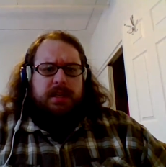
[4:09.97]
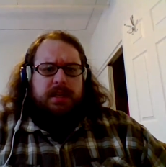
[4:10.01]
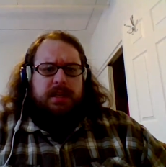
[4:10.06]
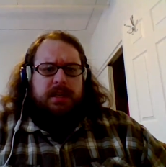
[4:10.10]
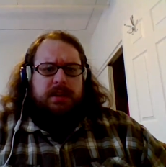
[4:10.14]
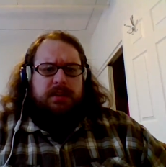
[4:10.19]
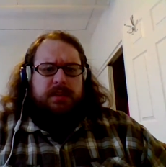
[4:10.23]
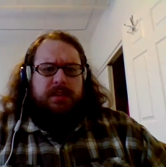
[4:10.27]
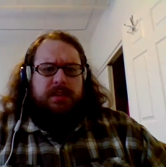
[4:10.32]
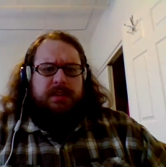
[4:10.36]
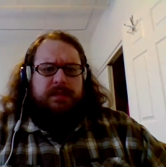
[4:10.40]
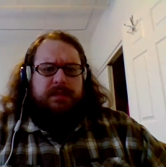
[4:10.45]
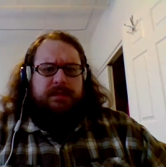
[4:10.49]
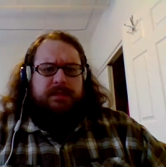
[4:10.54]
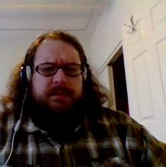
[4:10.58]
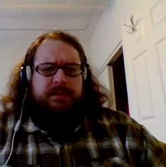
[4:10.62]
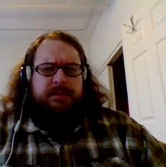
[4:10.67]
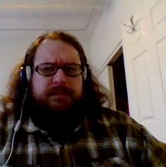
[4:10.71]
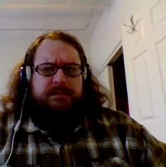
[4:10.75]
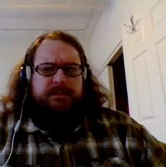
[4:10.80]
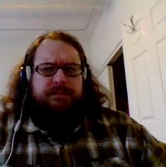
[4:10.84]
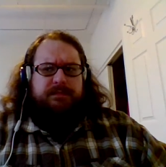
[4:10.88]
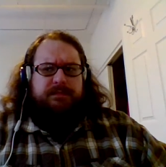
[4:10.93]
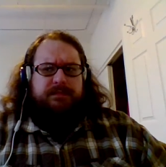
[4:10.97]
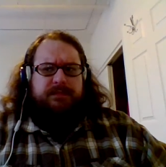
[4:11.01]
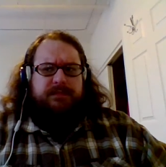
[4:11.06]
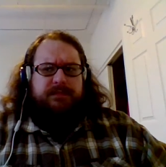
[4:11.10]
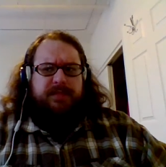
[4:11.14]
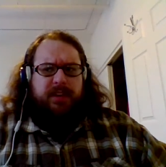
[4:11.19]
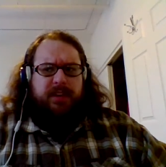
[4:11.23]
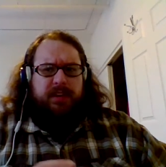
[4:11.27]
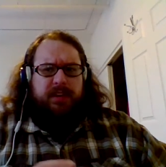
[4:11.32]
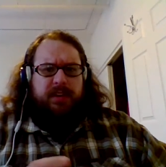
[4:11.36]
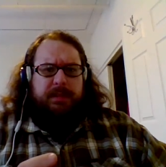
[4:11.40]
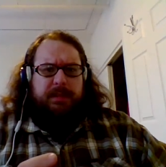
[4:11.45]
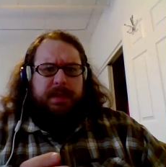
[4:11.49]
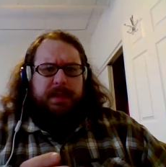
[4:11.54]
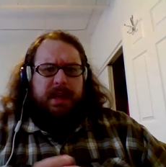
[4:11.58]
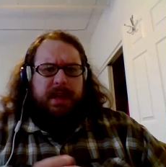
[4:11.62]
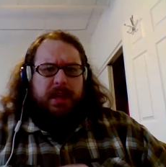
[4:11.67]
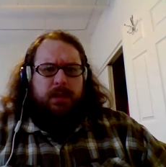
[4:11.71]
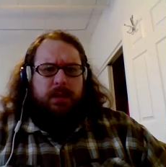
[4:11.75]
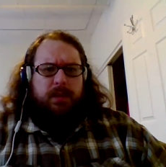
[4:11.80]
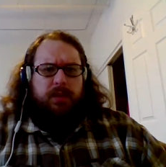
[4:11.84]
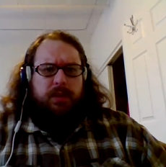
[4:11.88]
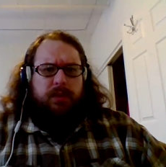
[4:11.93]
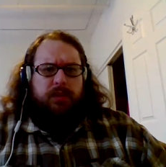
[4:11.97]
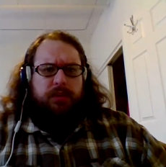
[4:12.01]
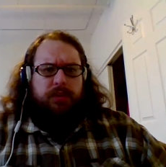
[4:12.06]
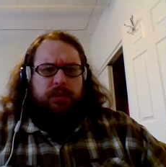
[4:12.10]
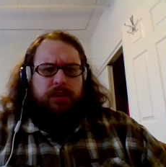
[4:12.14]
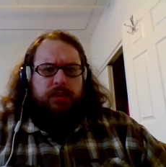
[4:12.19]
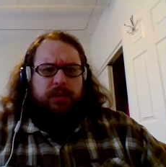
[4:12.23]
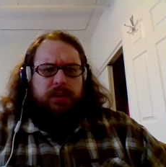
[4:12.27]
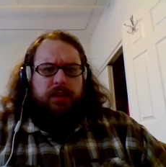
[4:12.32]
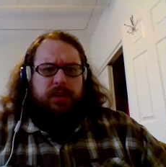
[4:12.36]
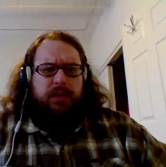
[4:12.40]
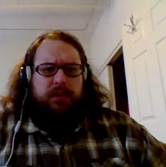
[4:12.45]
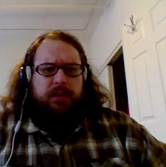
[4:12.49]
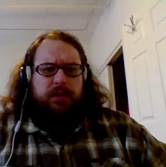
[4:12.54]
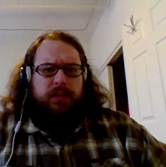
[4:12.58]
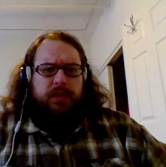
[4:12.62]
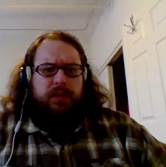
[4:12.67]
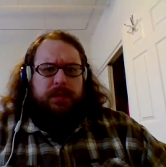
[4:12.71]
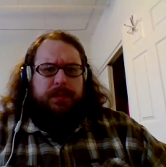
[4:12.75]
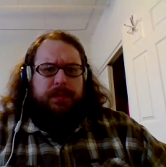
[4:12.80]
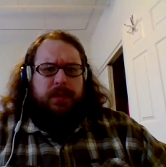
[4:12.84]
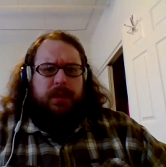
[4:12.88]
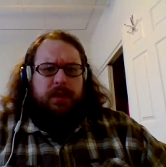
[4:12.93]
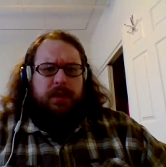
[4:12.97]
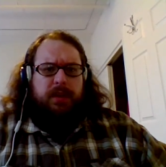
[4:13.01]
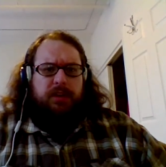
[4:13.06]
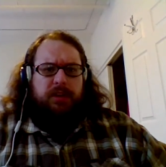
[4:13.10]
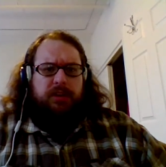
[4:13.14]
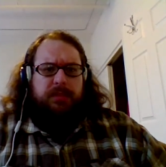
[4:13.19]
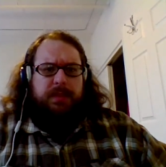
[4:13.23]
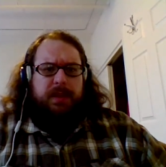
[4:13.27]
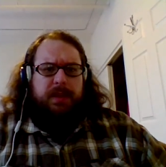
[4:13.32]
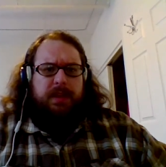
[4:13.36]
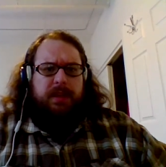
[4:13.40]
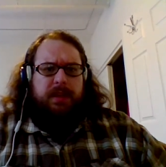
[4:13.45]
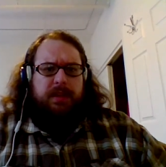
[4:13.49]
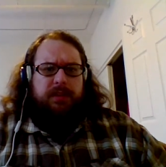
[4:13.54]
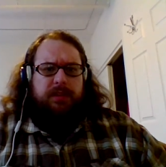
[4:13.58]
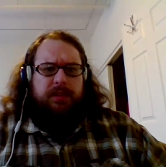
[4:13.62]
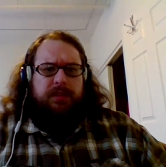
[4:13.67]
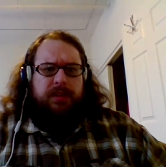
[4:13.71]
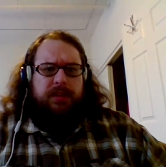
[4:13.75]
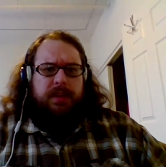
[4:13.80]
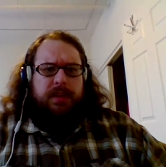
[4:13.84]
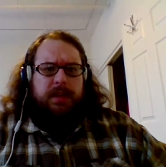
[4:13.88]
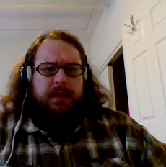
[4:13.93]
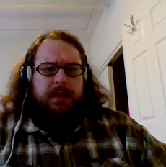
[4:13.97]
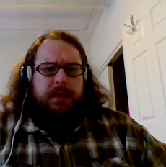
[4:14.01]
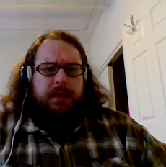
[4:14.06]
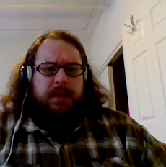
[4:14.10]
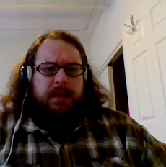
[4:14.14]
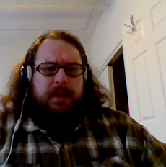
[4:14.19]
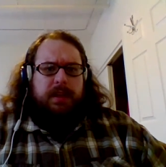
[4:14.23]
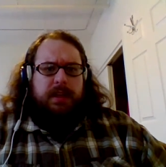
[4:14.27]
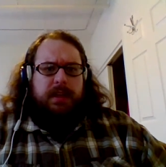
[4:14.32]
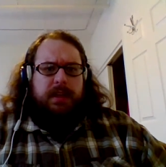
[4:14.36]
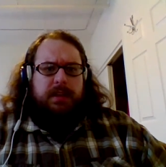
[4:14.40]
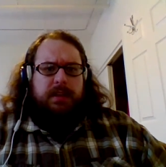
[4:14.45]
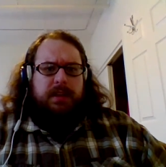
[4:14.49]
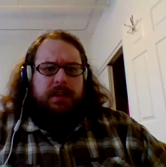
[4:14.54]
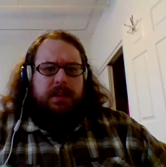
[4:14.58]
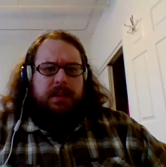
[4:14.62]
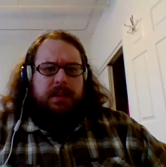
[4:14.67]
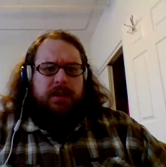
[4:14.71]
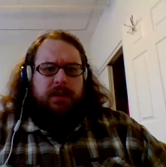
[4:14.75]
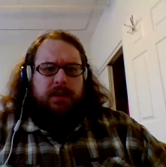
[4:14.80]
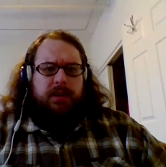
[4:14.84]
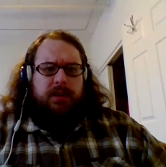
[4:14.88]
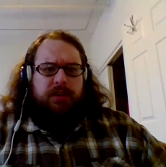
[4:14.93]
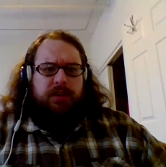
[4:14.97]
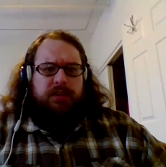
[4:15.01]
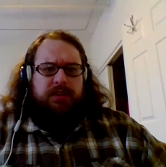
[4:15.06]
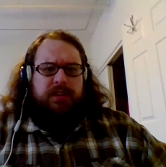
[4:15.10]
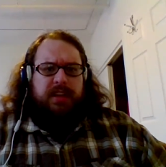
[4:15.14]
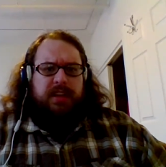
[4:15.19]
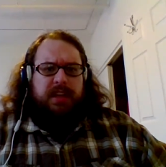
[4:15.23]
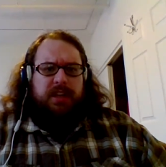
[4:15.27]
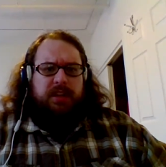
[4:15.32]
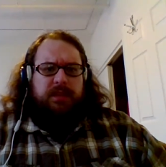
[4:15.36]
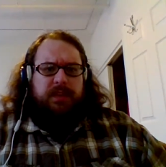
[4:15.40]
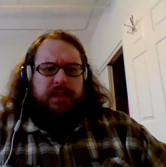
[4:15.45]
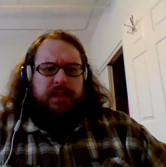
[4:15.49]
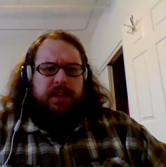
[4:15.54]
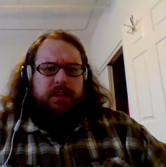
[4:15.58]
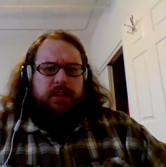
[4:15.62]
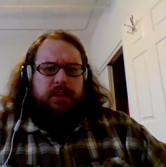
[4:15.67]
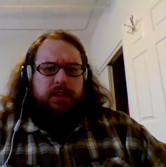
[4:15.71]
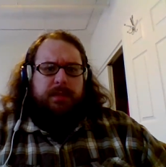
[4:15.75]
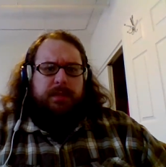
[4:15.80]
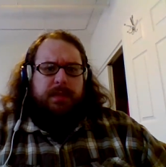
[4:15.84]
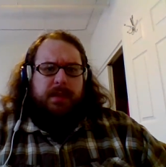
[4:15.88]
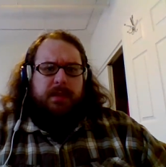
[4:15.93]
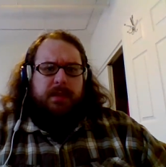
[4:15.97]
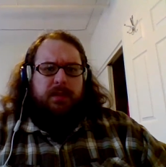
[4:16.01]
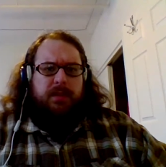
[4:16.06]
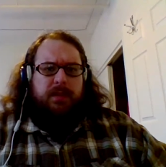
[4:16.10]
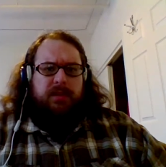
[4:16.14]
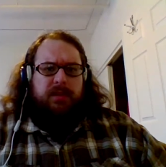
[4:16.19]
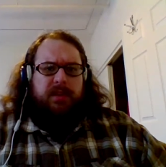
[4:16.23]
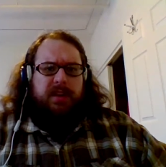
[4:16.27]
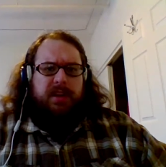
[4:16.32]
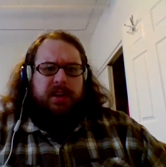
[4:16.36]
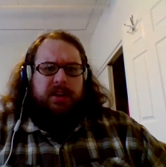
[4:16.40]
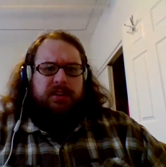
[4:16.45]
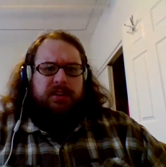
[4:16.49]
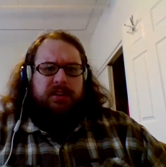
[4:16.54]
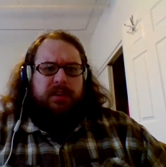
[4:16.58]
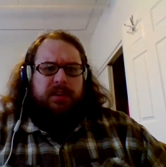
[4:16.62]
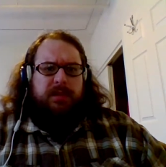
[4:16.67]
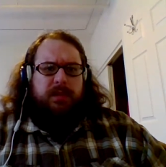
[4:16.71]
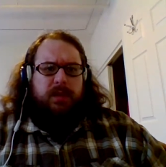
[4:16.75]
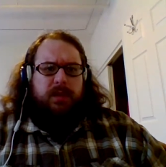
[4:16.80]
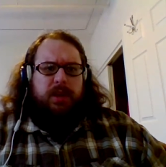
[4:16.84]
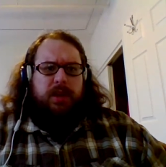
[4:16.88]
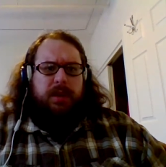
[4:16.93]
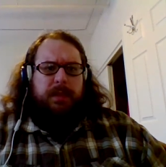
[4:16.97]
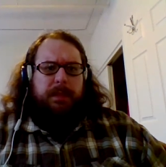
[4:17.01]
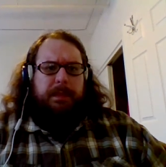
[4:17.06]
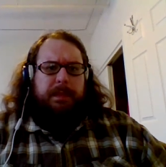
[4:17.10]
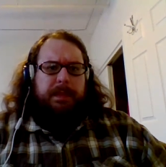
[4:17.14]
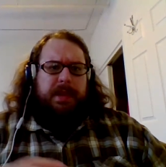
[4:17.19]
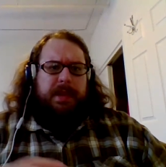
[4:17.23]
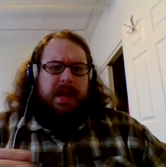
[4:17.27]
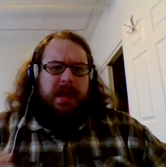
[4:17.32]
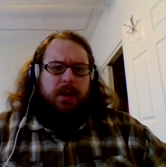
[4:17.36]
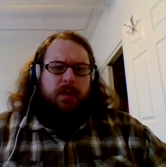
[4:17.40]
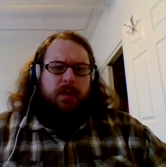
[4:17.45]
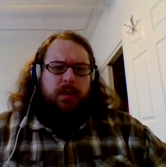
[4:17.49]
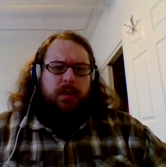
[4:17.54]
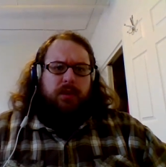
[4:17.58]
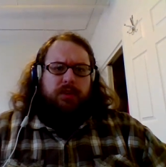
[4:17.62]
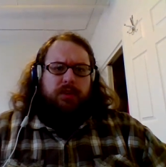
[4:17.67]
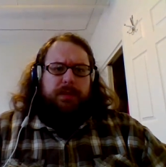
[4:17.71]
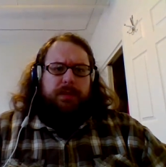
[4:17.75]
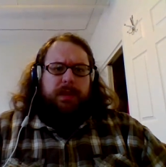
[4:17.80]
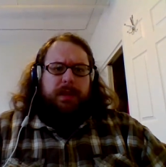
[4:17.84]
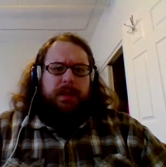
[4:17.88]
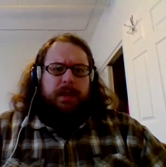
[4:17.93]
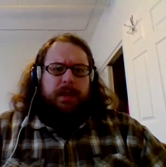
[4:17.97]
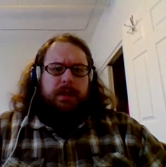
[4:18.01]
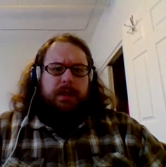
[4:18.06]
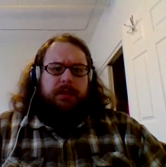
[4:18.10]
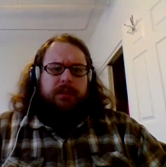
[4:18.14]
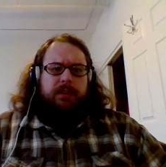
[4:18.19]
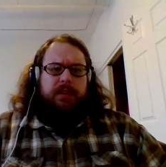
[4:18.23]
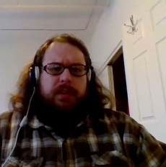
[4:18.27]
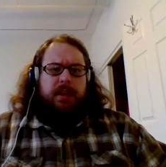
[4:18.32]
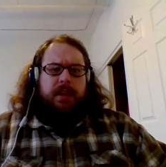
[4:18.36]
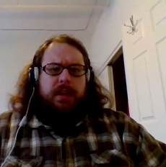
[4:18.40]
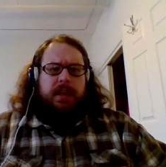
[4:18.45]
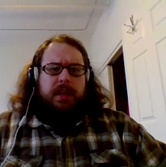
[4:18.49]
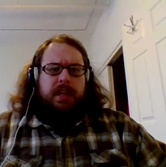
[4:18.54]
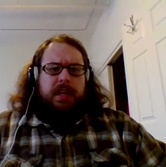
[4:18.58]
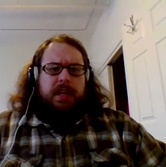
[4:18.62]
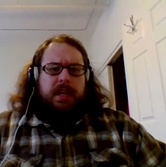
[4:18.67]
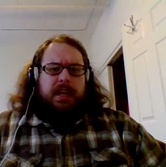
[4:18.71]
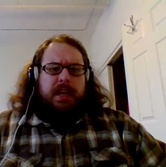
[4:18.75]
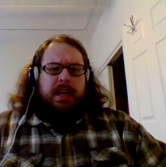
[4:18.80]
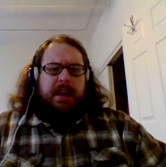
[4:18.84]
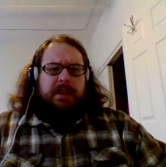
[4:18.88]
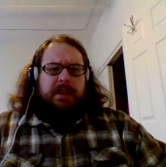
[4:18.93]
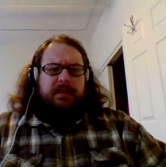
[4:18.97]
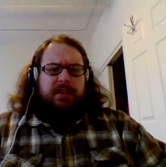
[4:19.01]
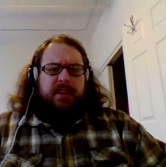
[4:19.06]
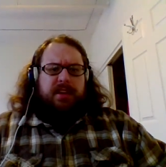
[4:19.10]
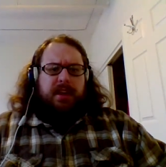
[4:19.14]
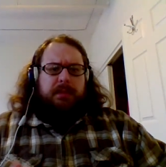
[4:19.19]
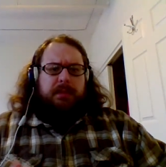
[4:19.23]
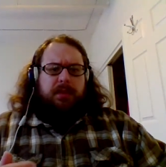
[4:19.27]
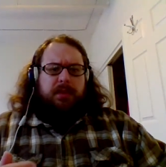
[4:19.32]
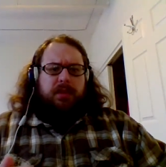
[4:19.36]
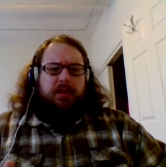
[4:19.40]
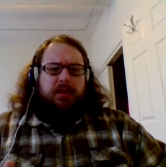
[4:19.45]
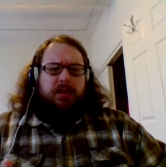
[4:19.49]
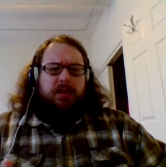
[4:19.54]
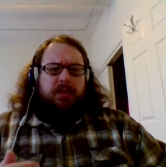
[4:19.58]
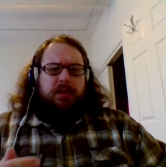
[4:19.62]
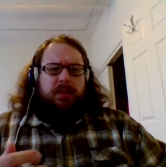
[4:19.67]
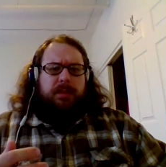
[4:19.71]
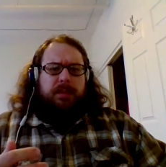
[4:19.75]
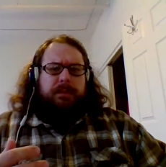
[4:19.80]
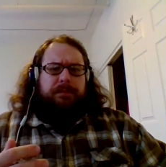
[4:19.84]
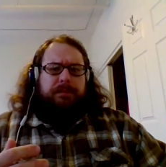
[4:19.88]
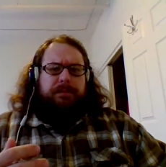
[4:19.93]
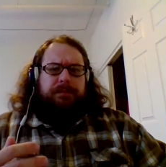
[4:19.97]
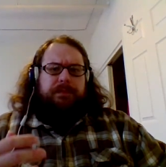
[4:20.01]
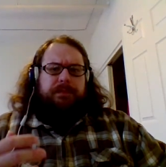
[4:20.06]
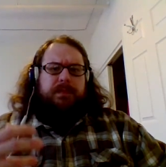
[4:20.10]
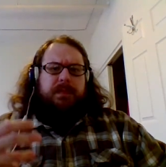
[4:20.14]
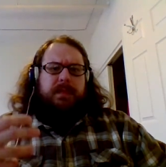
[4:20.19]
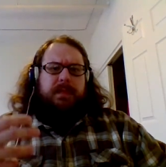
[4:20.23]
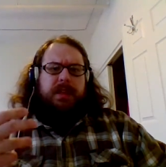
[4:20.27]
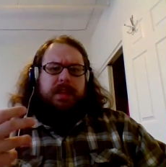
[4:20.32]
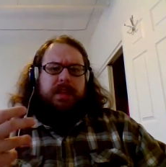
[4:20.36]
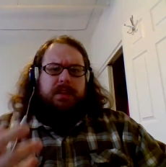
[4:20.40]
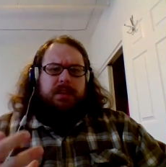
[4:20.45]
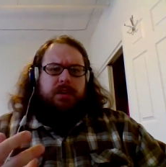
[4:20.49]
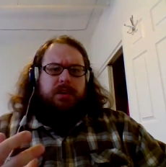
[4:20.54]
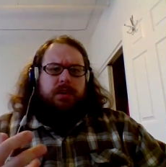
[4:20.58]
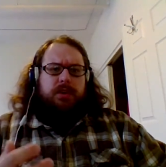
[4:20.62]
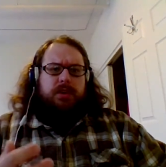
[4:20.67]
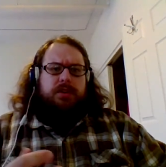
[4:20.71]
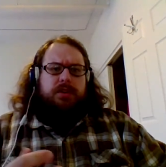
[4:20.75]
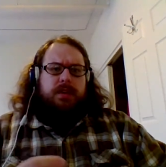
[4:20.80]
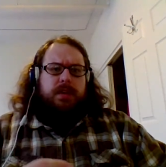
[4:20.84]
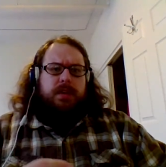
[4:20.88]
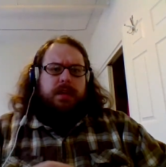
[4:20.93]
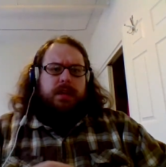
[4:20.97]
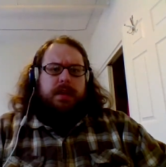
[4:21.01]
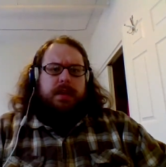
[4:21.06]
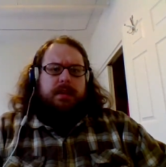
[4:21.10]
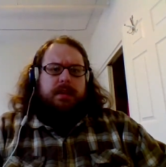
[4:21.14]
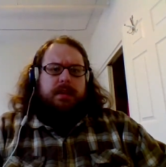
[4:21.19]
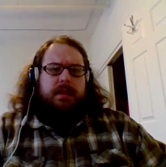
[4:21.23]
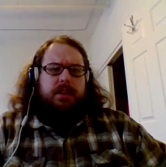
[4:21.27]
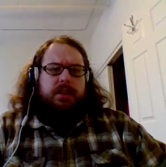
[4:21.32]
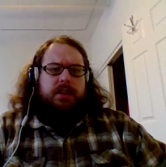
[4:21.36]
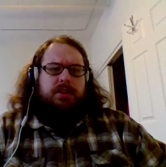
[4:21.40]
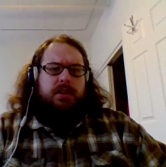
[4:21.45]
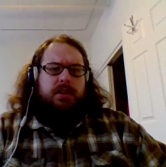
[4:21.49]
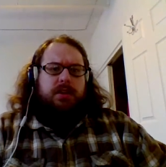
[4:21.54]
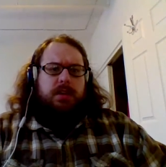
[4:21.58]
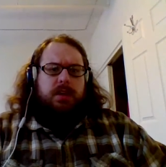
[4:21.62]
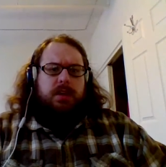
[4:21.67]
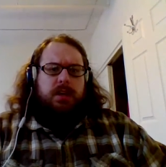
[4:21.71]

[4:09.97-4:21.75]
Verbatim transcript: you're falling backwards, you're undoing your progress because you think, oh, you're satisfying a little bit. Well, you're actually working backwards because every time you indulge in that addiction,